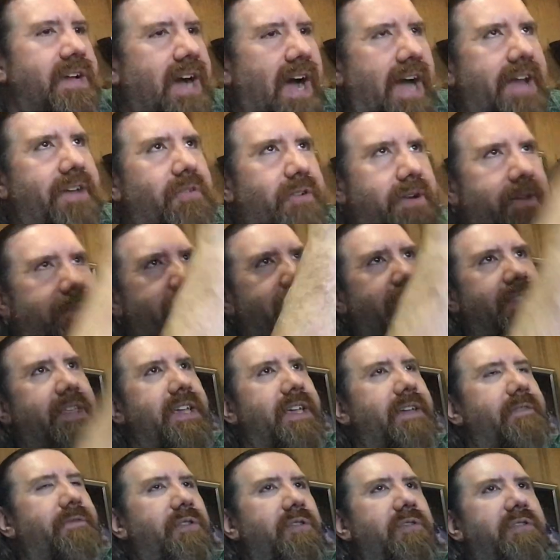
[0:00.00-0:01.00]
I don't even
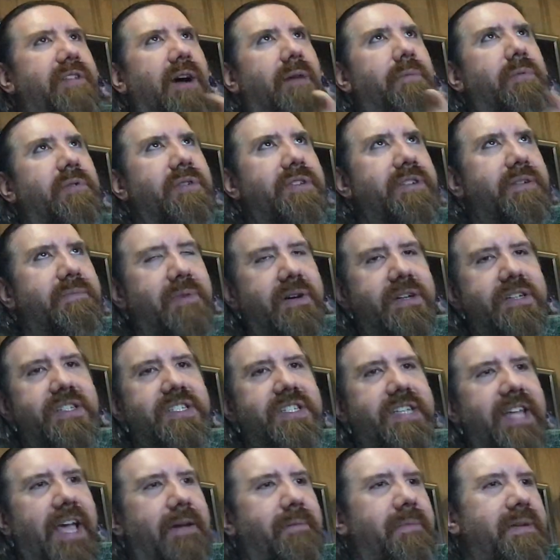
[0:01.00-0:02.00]
think if you doubled your
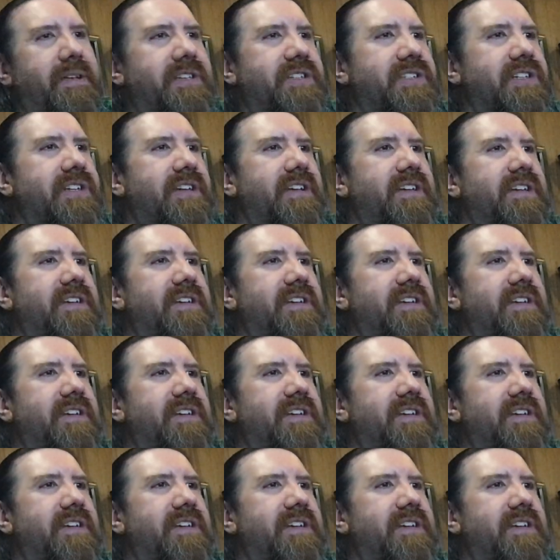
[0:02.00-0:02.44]
punch damage